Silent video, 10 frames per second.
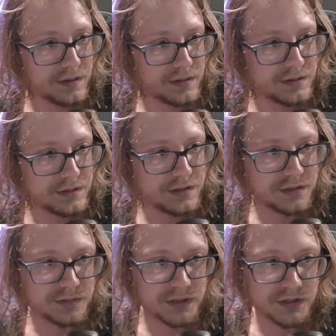then the
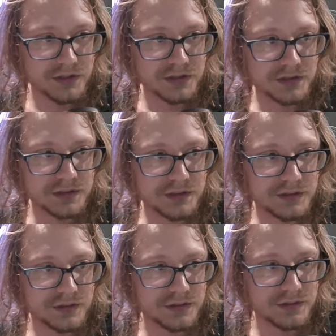recursion
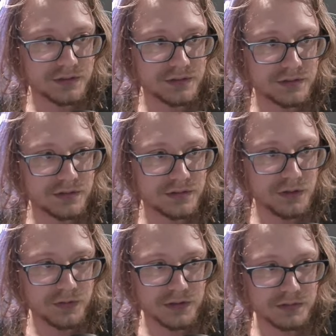is over.